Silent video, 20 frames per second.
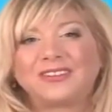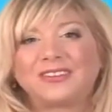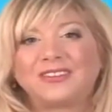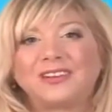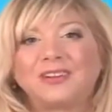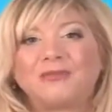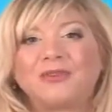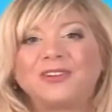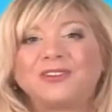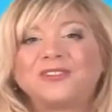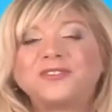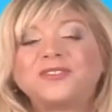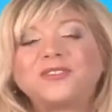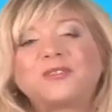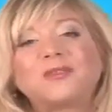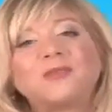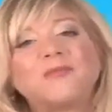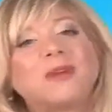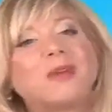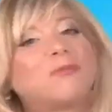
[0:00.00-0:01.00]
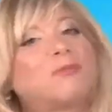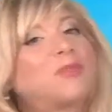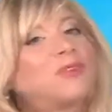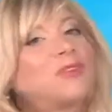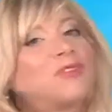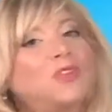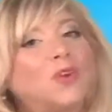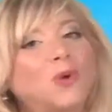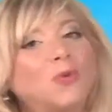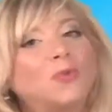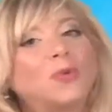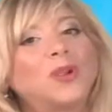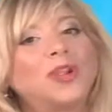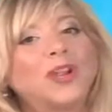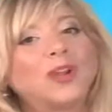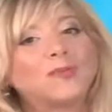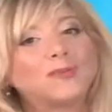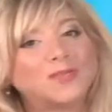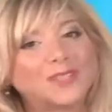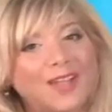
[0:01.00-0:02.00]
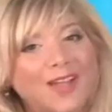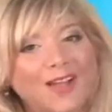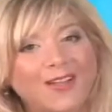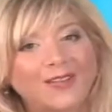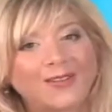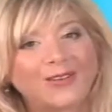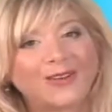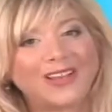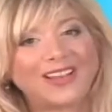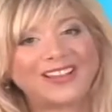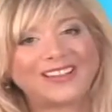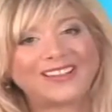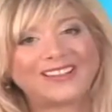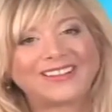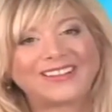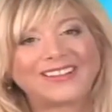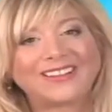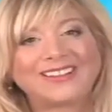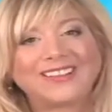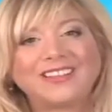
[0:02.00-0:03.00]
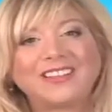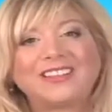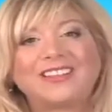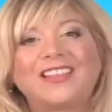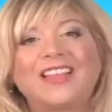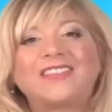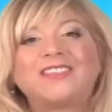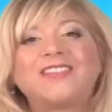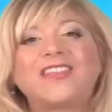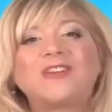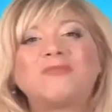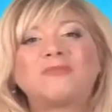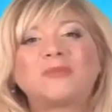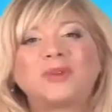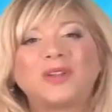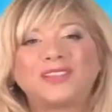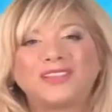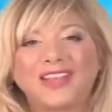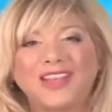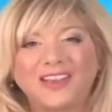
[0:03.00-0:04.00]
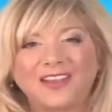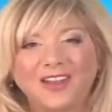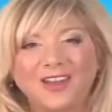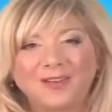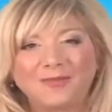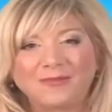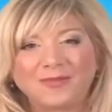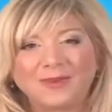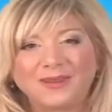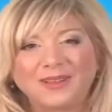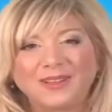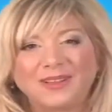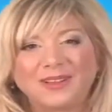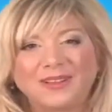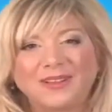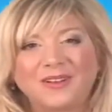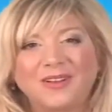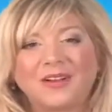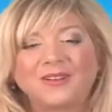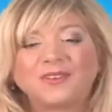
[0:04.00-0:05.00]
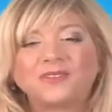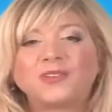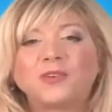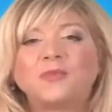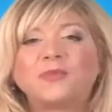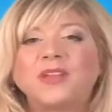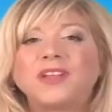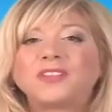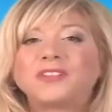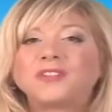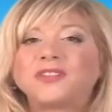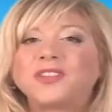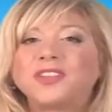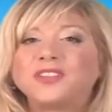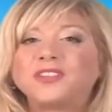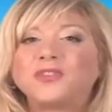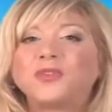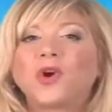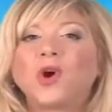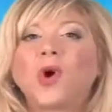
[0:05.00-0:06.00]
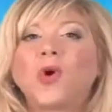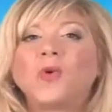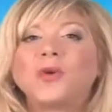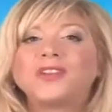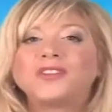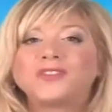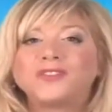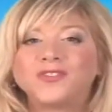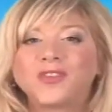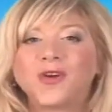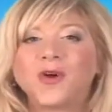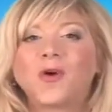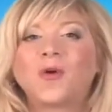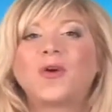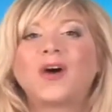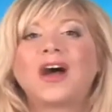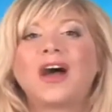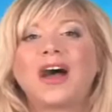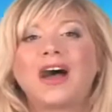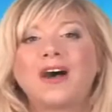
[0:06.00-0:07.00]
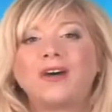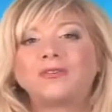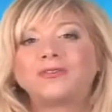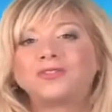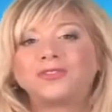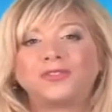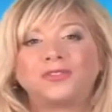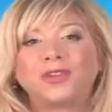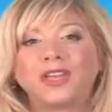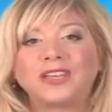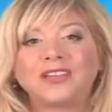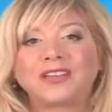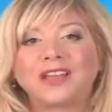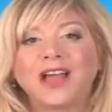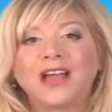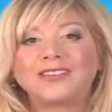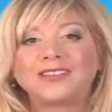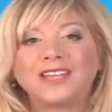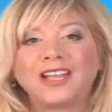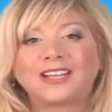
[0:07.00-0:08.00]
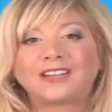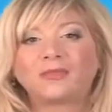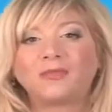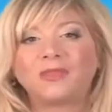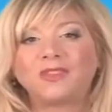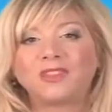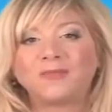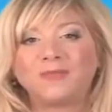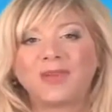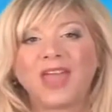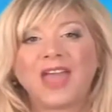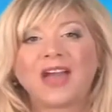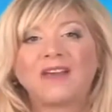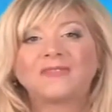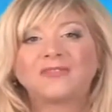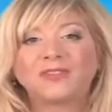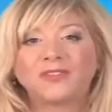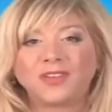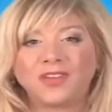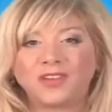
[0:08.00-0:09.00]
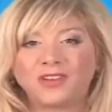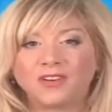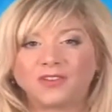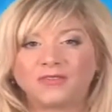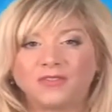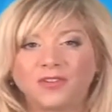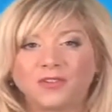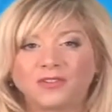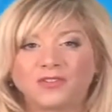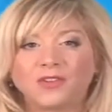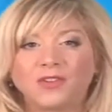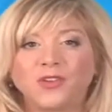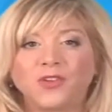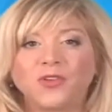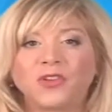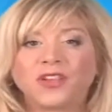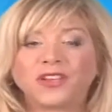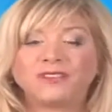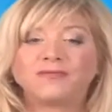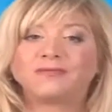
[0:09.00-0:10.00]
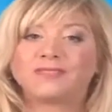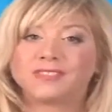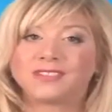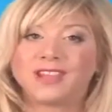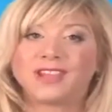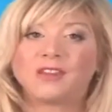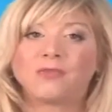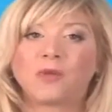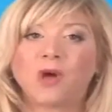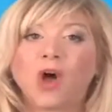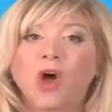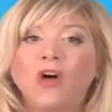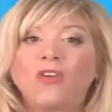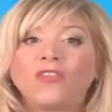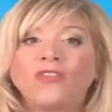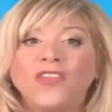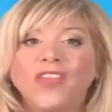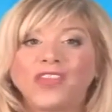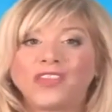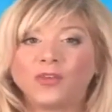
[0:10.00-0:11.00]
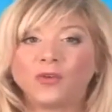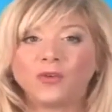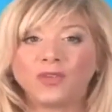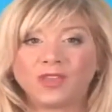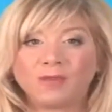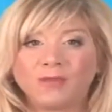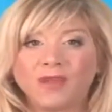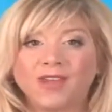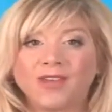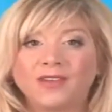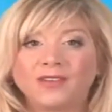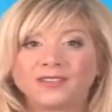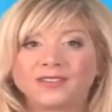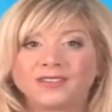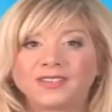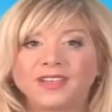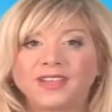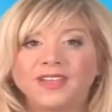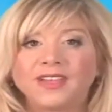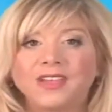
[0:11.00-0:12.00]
And I want you to remember, don't bring up salary. Let them bring that up. Also, make sure that you always know how to get in contact with them after the interview so you can send them all thank you emails.